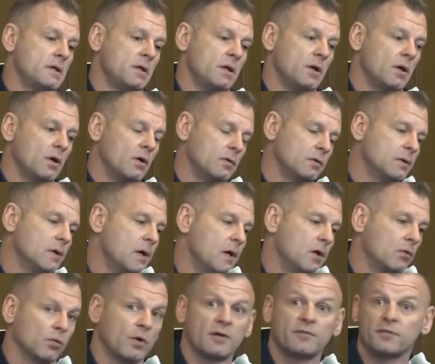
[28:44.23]
you know,
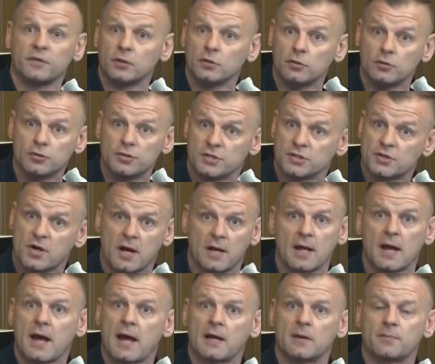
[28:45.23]
uh, refuge and trying
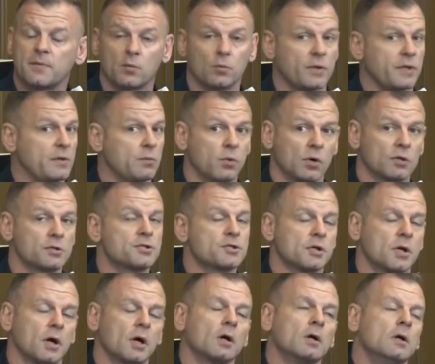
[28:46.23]
to hide it, but we weren't
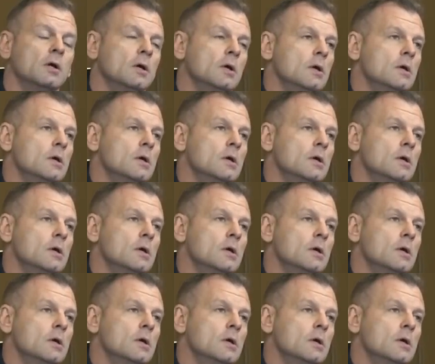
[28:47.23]
sure.